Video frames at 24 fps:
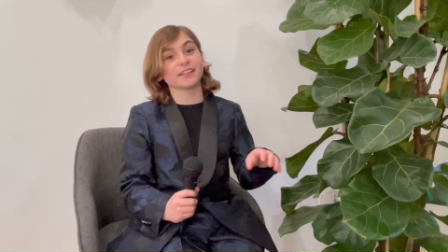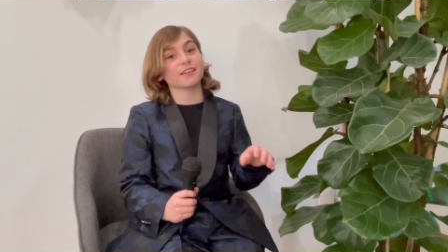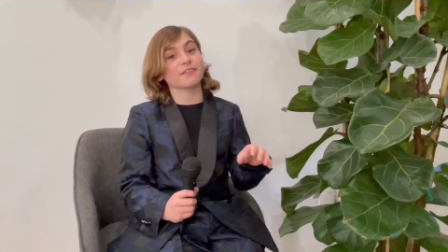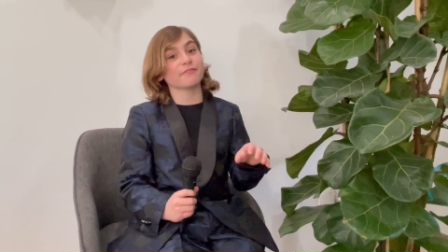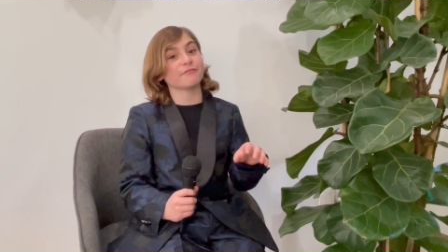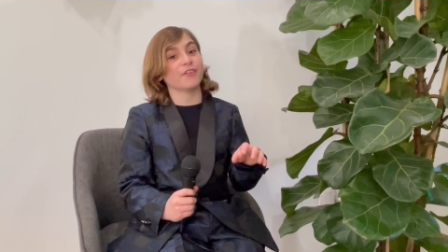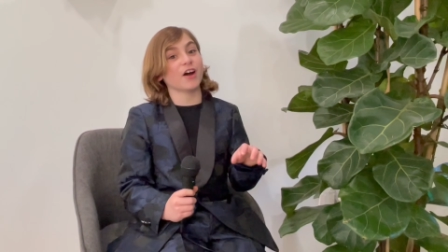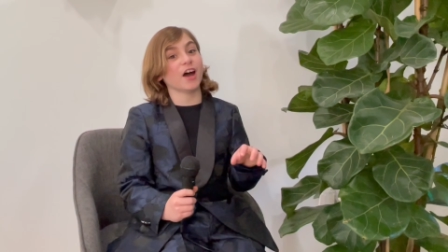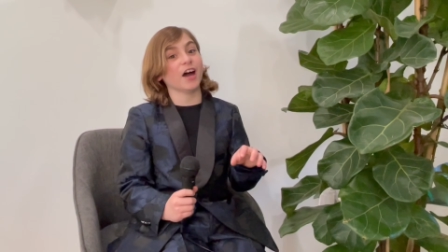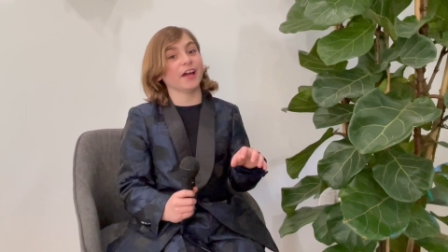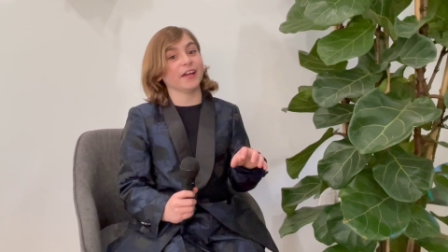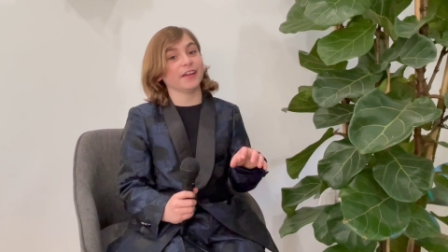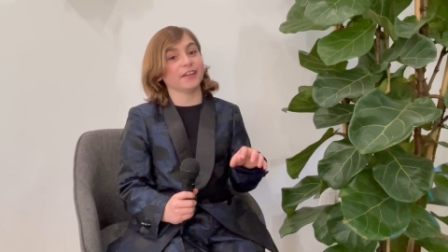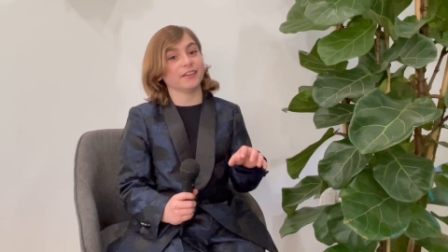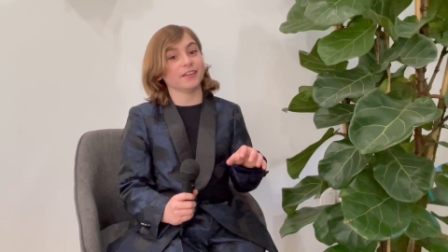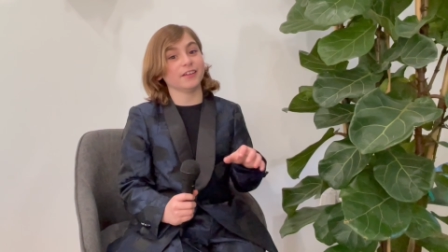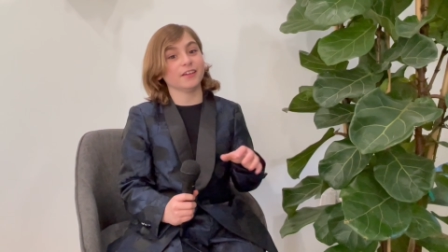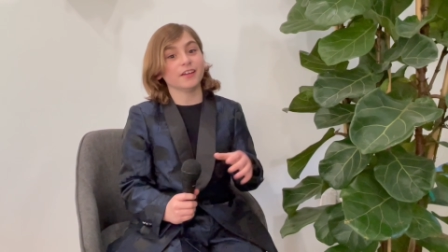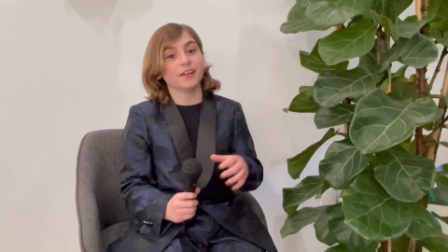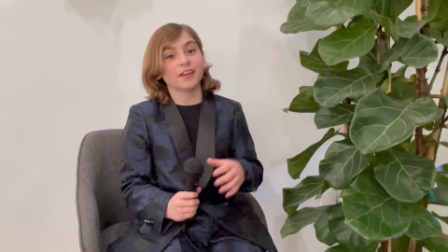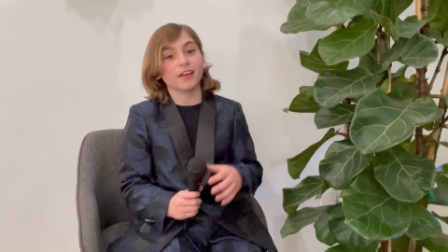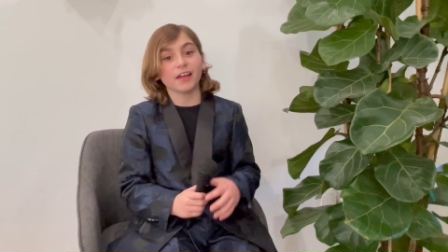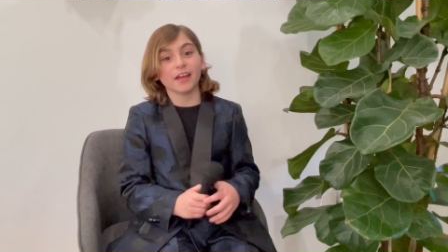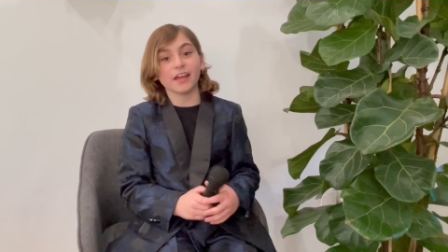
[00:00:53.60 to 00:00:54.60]
Levine,
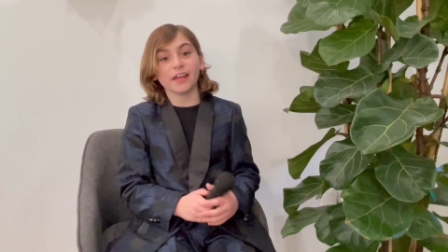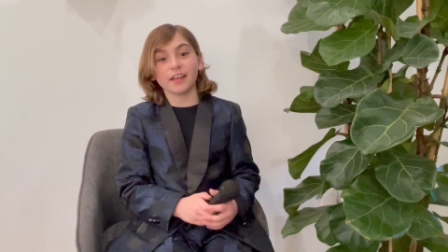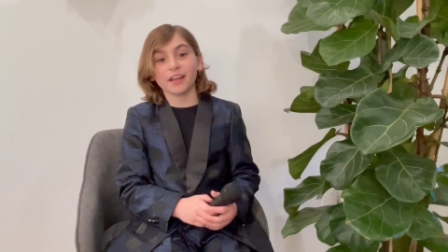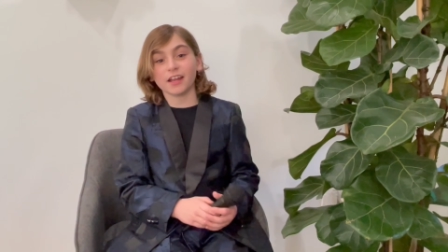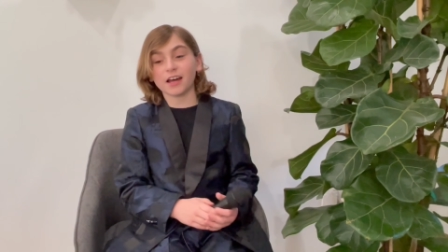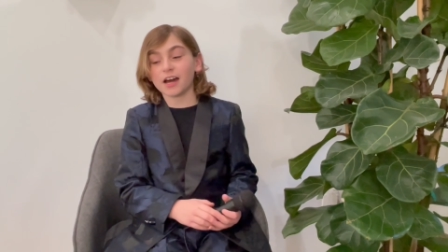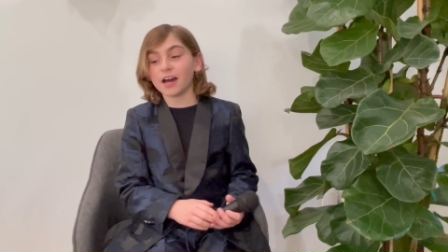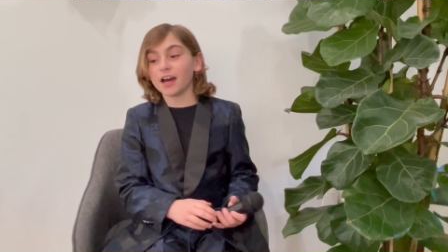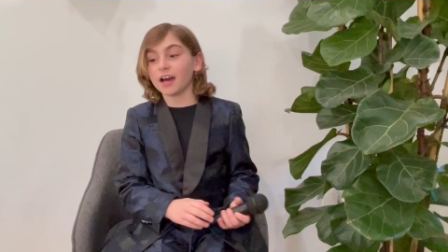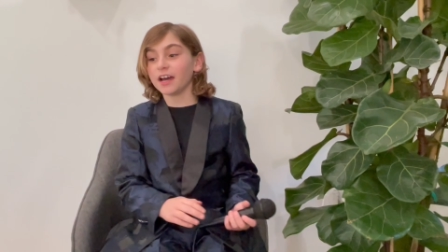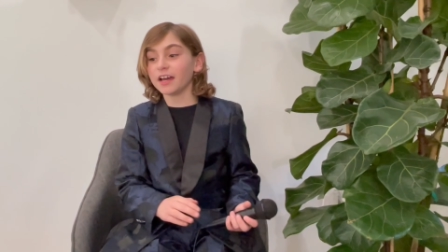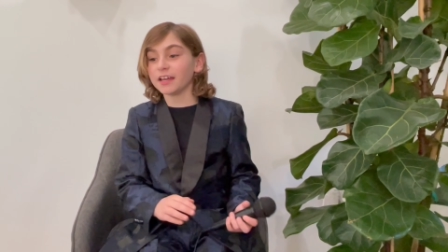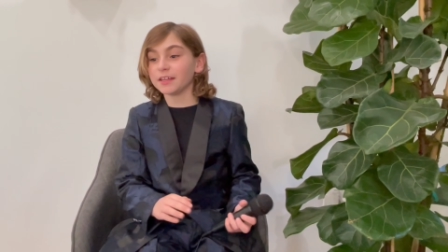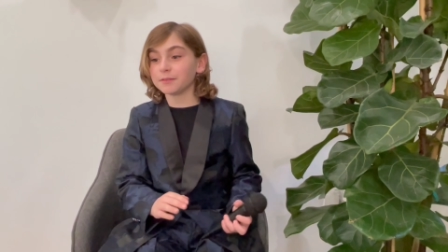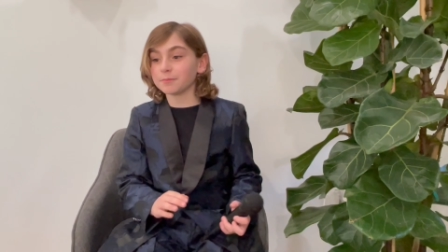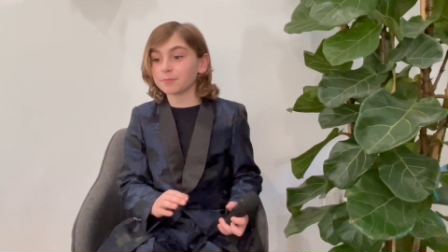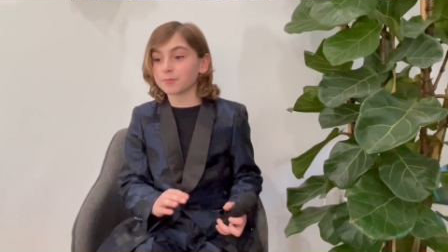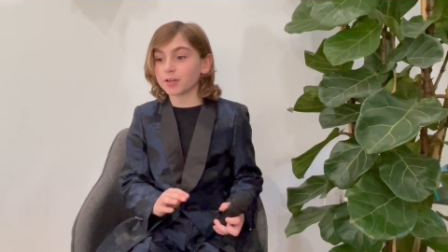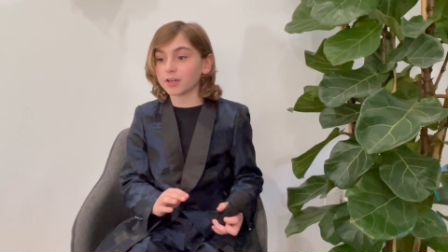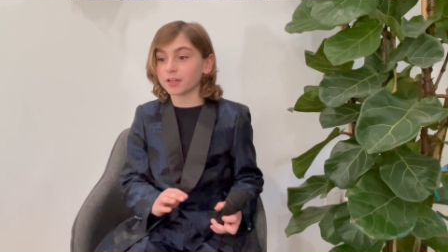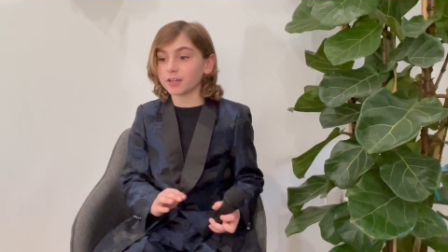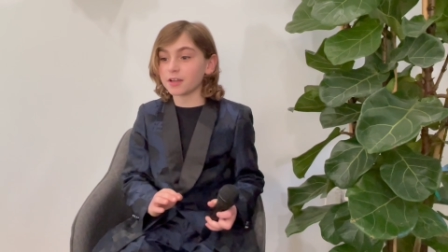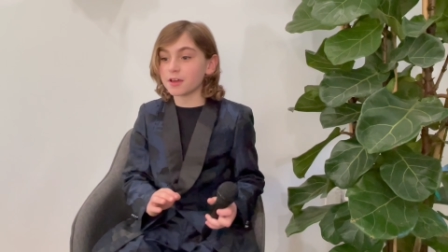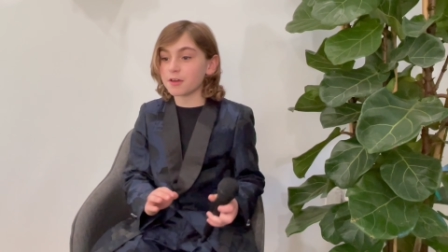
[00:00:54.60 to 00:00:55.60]
and I'm
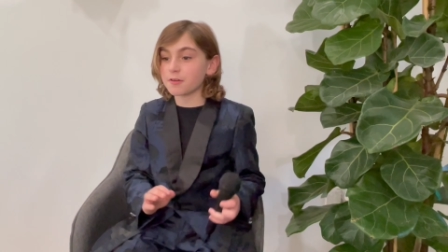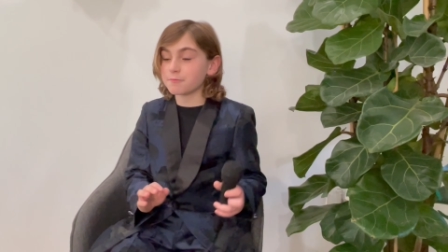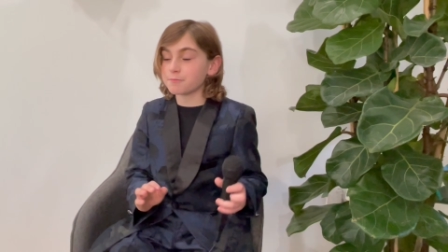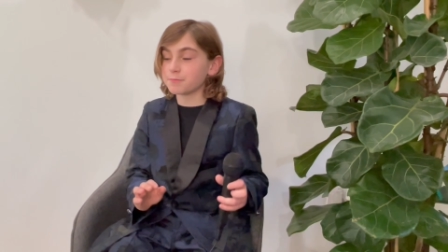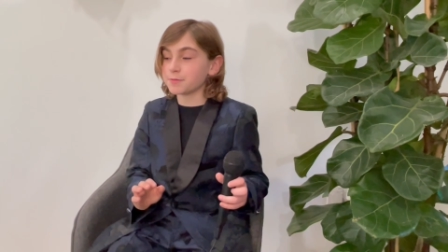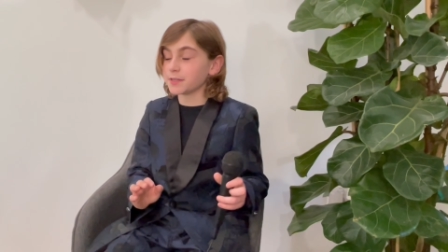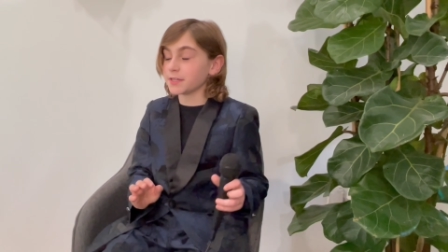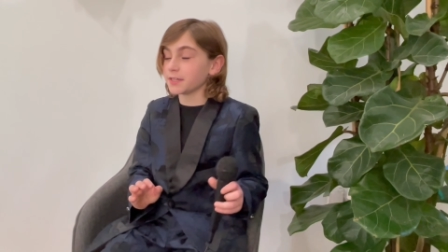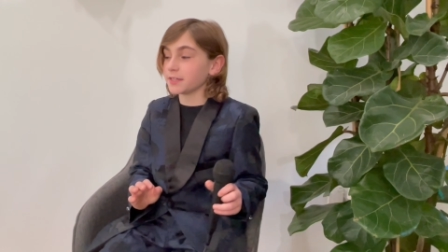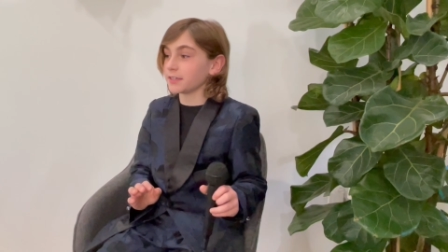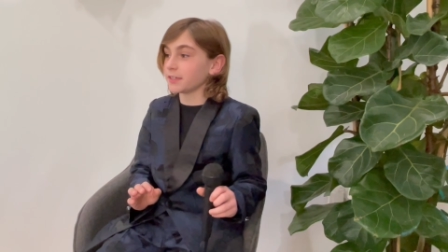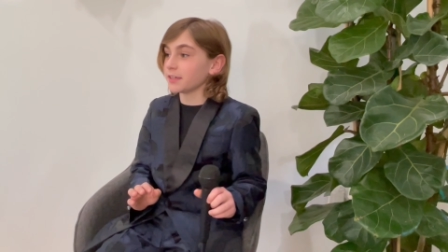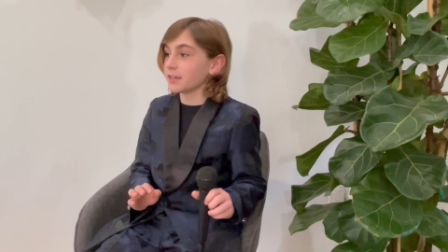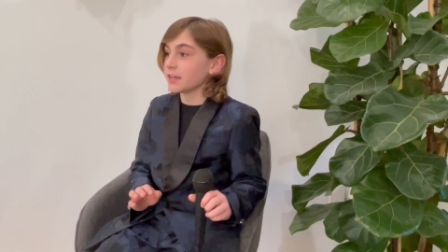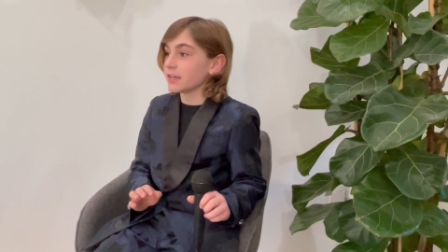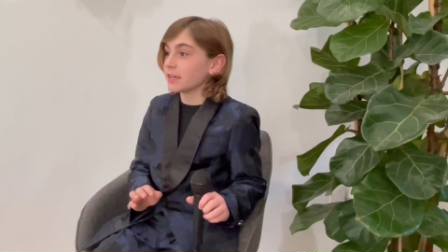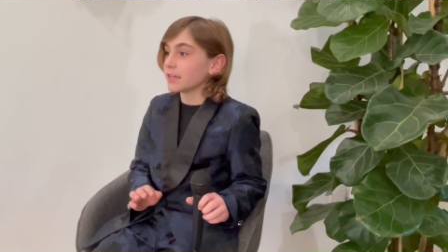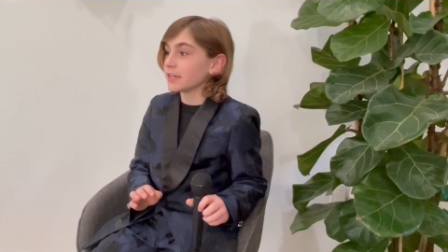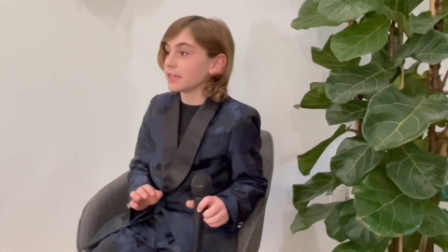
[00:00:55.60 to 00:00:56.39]
gonna be